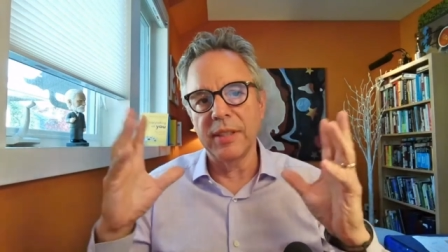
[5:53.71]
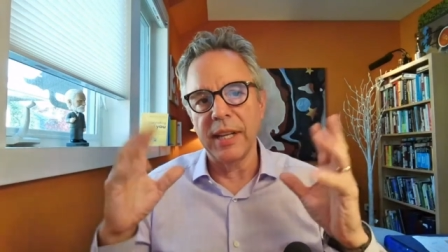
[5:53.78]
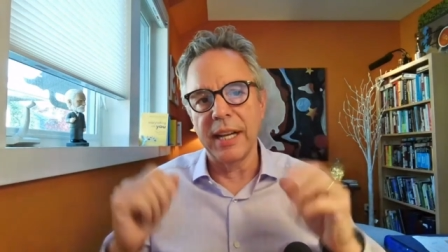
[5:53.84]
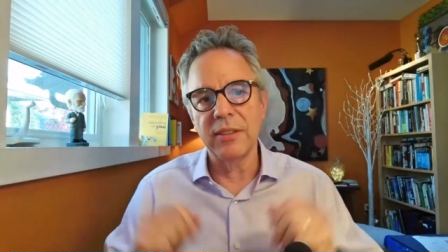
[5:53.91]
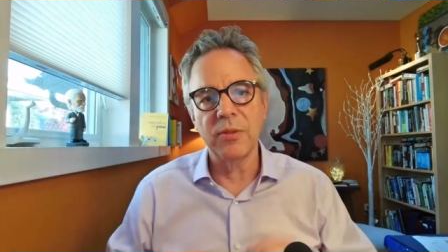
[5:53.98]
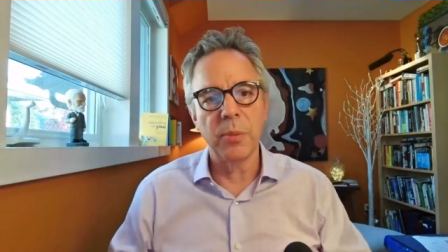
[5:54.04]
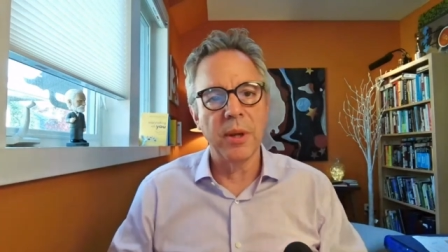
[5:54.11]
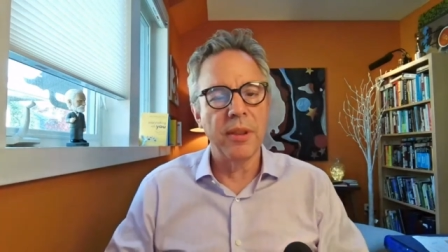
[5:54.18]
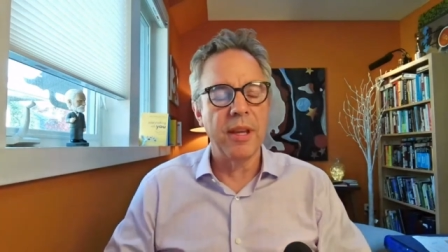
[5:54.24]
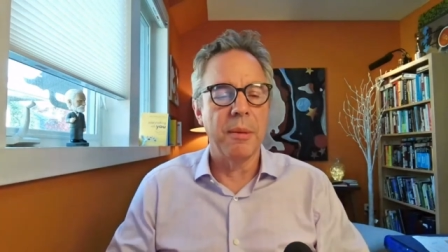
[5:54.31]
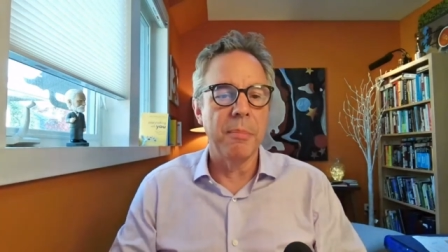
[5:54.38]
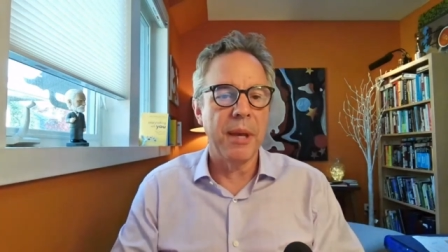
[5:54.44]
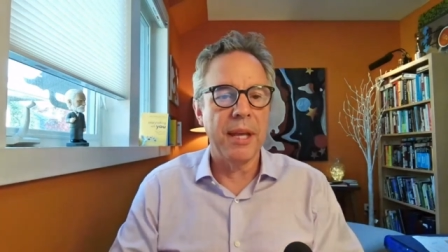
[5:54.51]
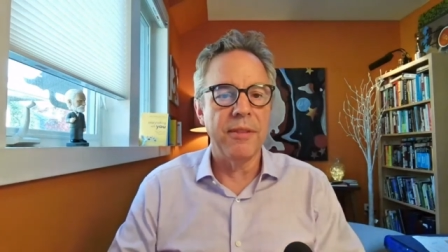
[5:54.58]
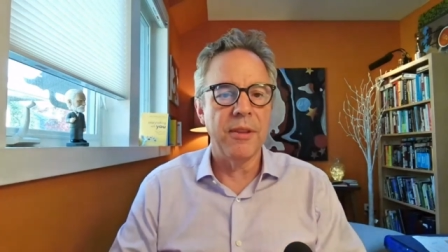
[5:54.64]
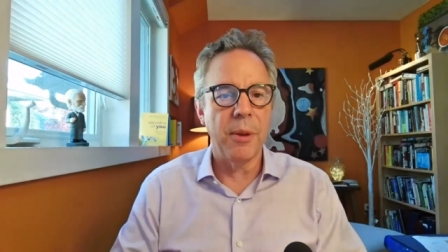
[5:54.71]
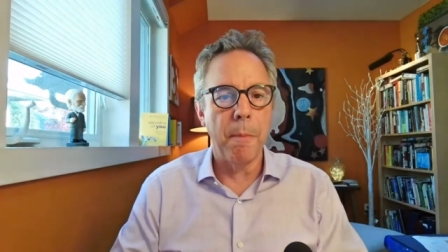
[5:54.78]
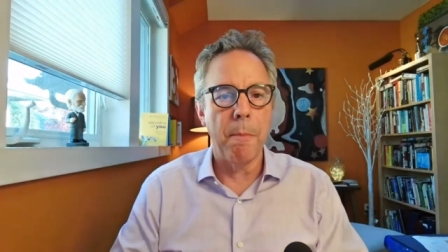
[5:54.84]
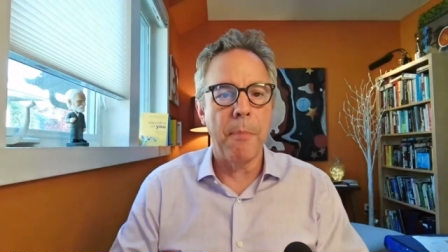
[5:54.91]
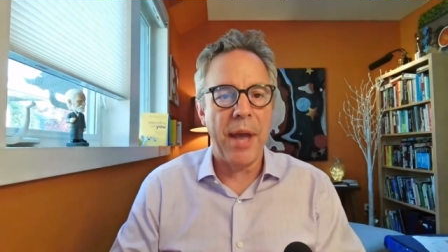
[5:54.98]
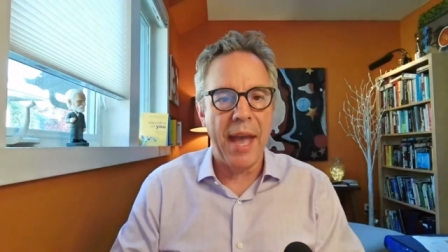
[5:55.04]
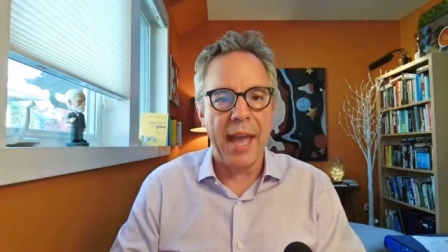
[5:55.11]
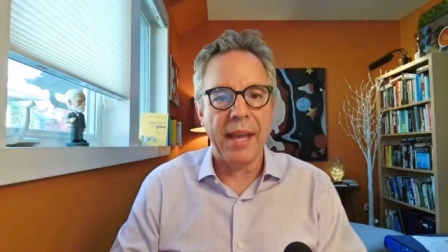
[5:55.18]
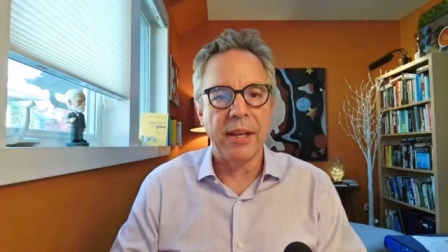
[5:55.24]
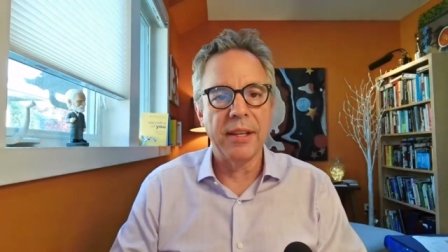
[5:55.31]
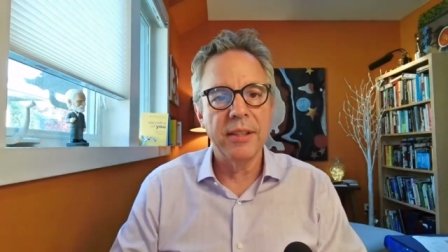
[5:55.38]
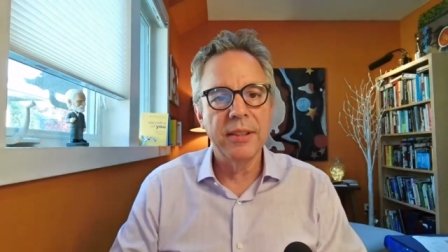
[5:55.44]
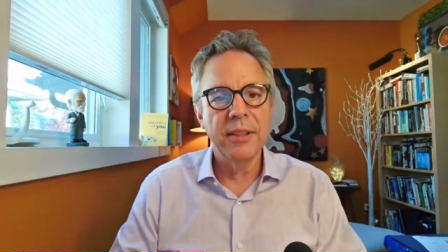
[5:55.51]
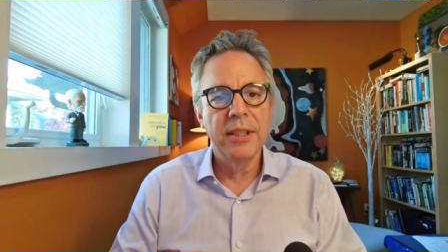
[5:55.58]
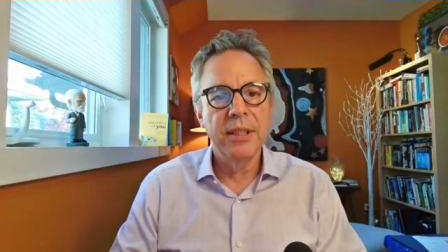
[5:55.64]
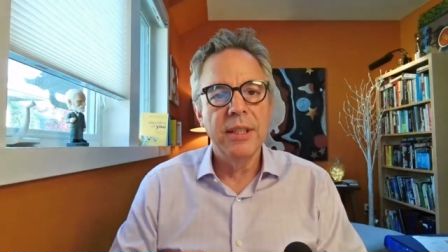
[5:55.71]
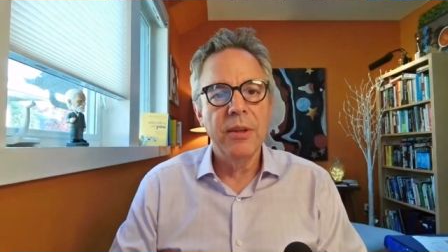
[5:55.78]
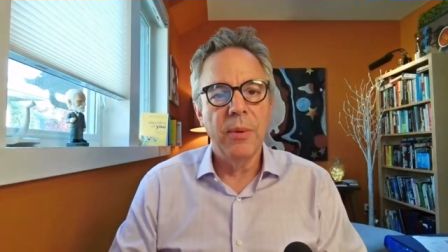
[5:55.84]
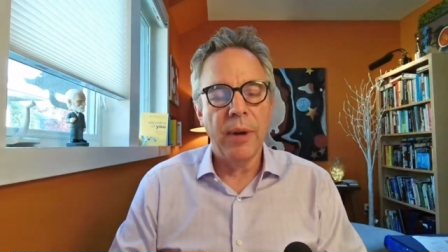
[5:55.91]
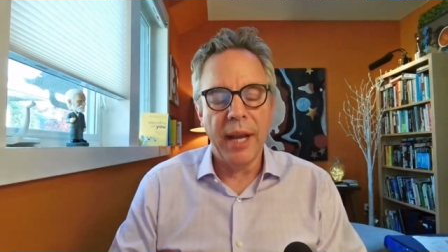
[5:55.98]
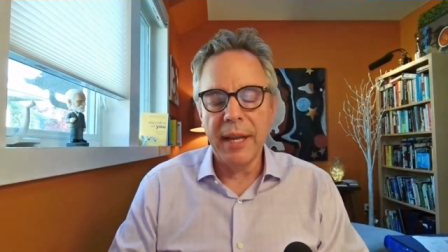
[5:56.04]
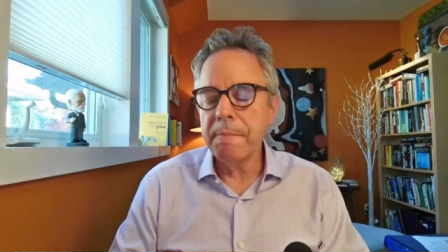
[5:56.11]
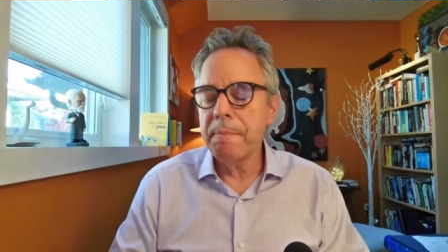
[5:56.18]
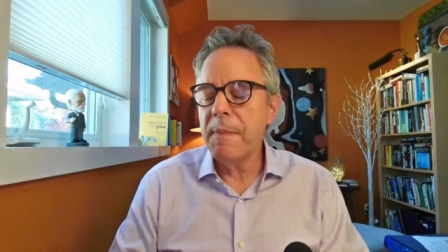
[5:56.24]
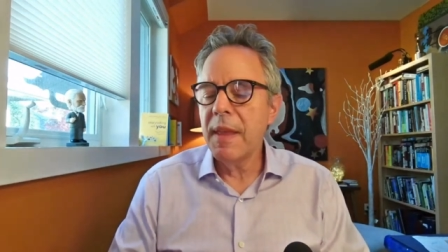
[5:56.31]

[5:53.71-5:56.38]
that's where they made their bank right